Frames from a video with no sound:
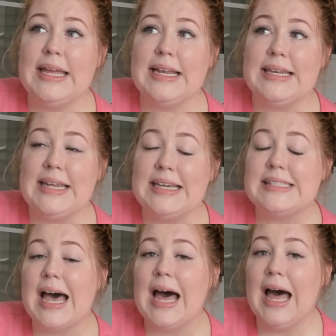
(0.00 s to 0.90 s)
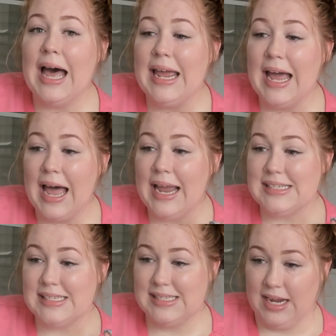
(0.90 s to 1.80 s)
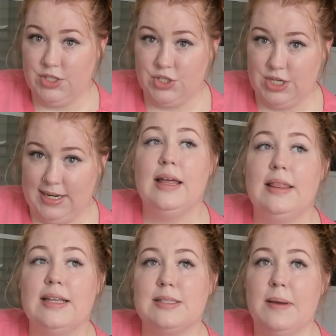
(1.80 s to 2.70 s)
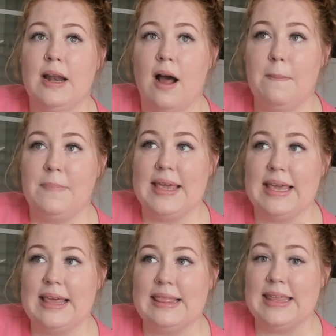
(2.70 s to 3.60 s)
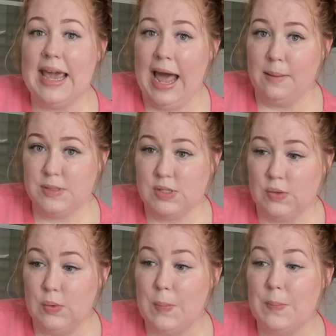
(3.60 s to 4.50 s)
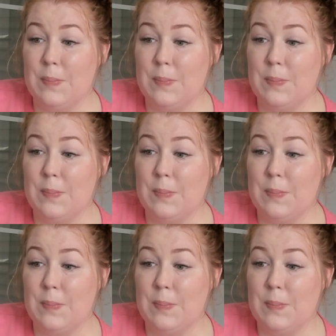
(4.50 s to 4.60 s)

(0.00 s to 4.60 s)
needs high suction, this may not be the absolute